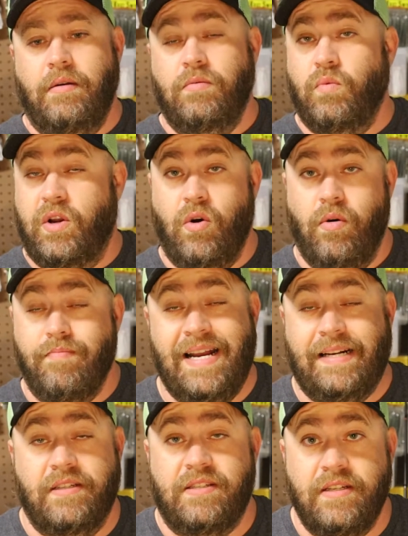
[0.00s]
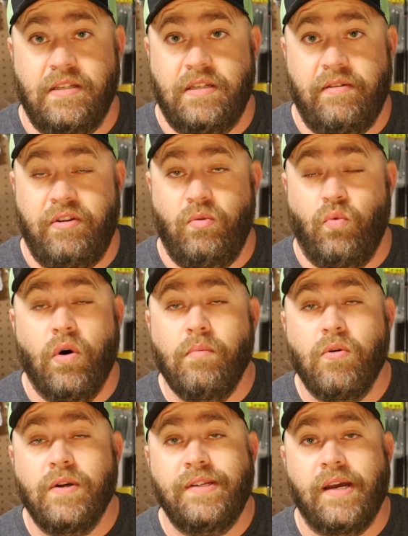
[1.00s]
We're going back to sensitivity one
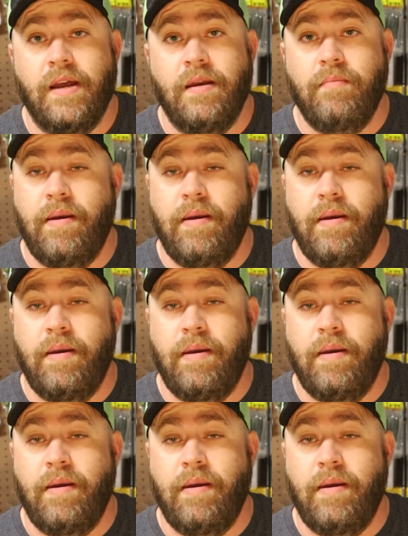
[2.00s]
more time.